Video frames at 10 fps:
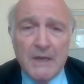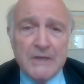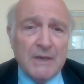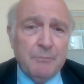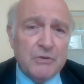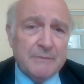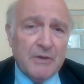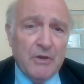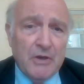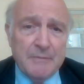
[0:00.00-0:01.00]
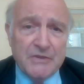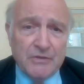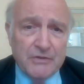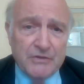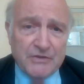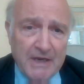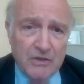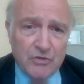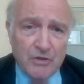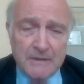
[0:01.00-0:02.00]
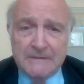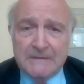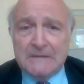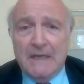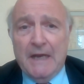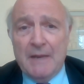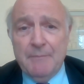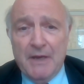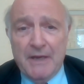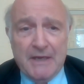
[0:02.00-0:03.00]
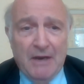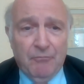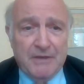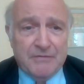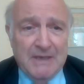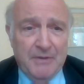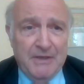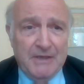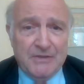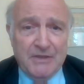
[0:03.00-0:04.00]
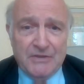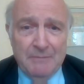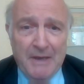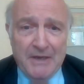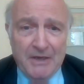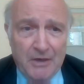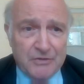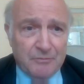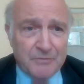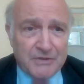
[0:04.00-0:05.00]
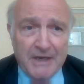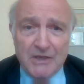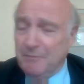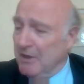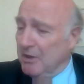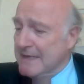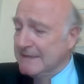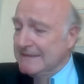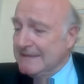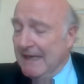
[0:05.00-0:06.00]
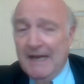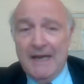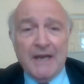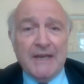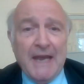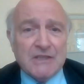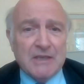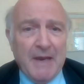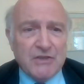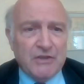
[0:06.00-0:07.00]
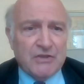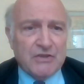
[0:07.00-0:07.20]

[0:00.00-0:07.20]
is I'd put some economists on Sage, and I might get rid of some of the existing medicos from Sage, by the way, and get some actually